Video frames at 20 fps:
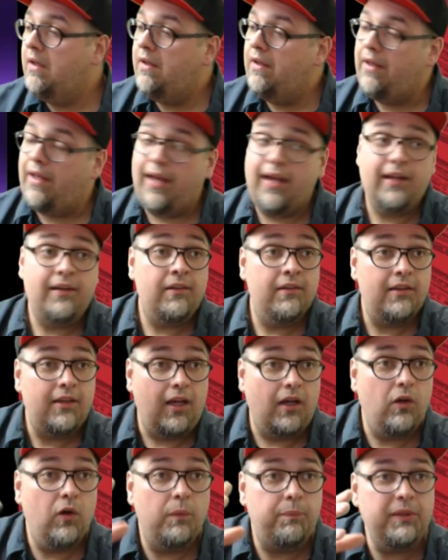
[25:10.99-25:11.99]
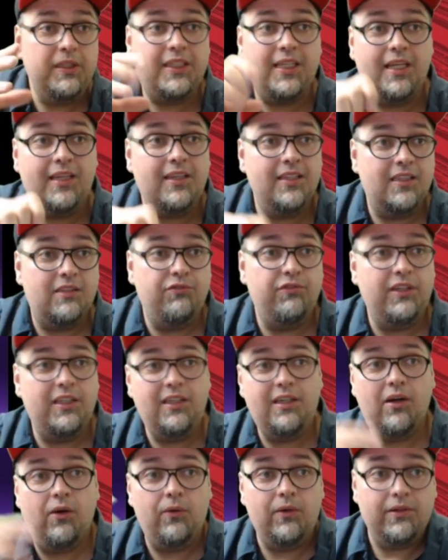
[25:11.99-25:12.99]
And I hope you take this
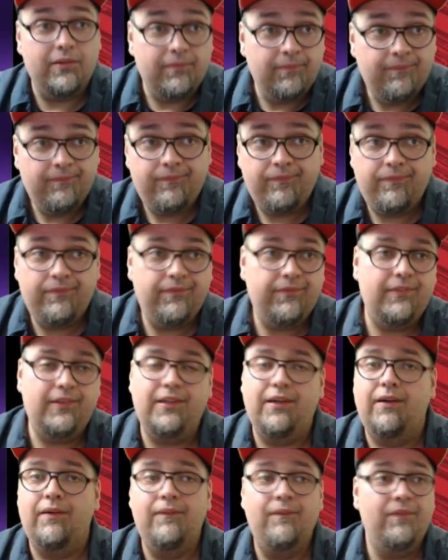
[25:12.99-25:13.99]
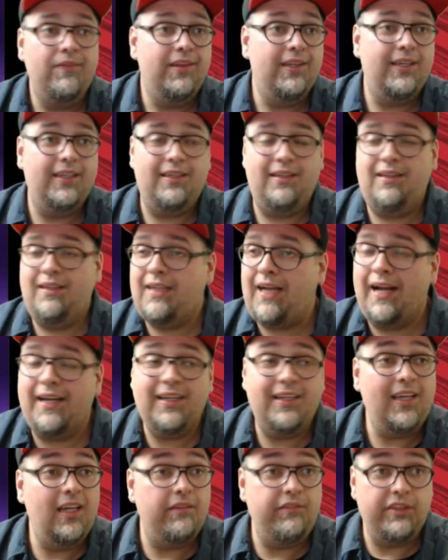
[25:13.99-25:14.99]
video and you know, it kind of
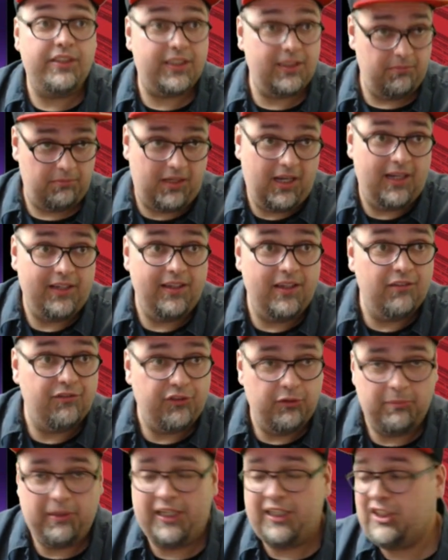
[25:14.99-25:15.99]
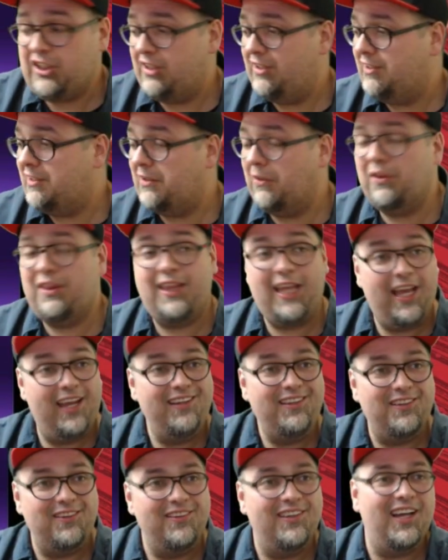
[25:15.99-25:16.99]
gave you some kind of information. So
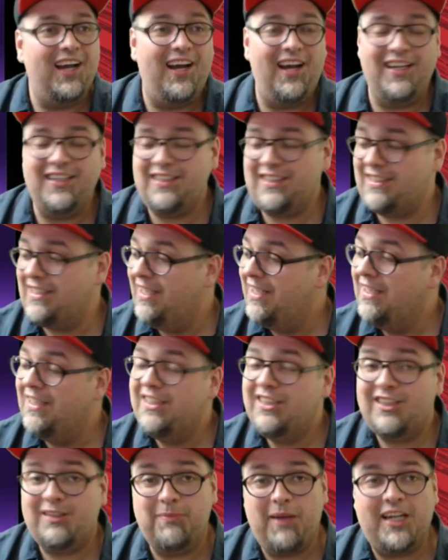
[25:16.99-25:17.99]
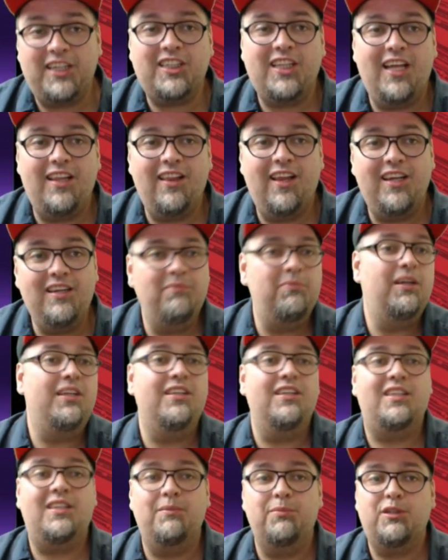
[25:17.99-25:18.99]
thank you guys. Smash that like button,
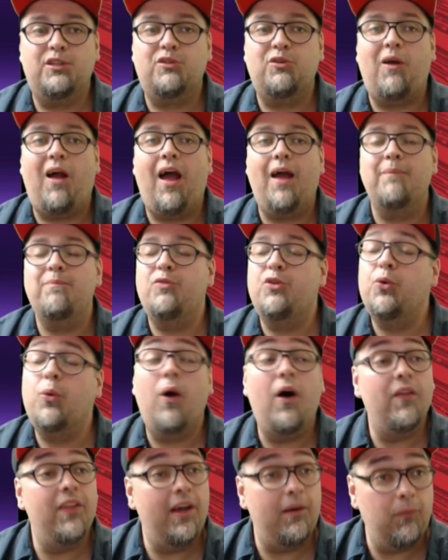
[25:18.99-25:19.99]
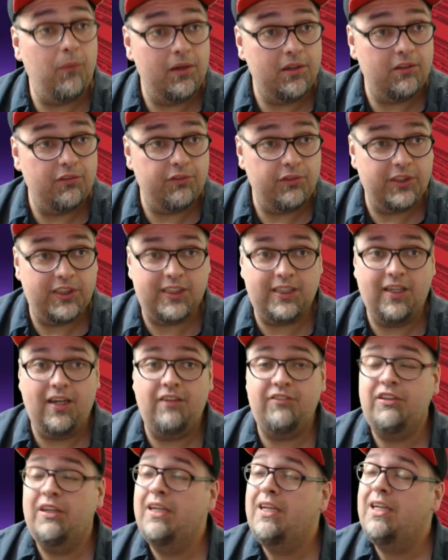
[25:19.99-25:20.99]
subscribe, do all that wonderful stuff.
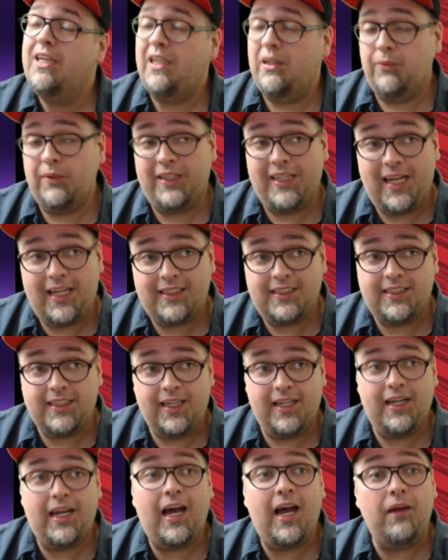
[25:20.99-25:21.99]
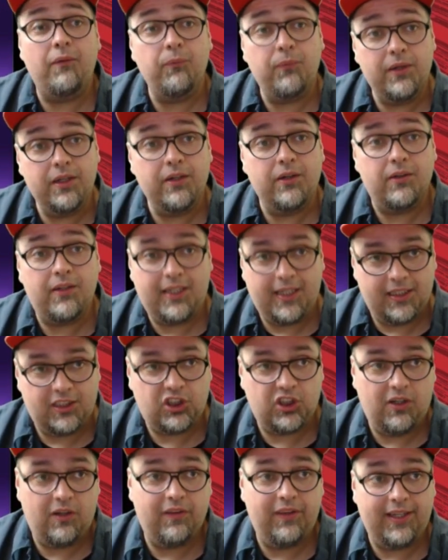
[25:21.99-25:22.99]
And with that said, I will catch
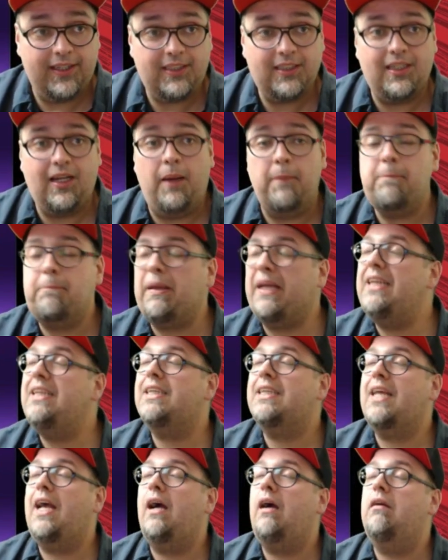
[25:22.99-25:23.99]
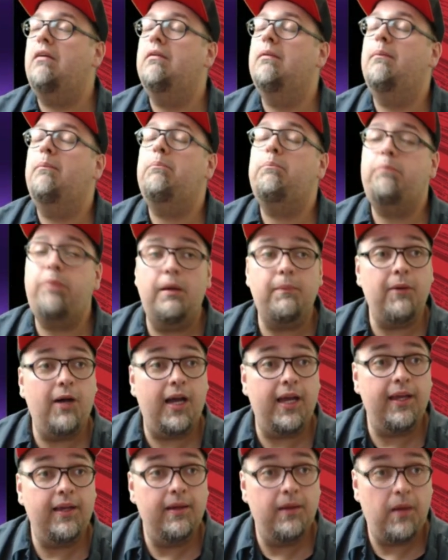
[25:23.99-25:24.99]
y'all next time. Peace out. Bye bye.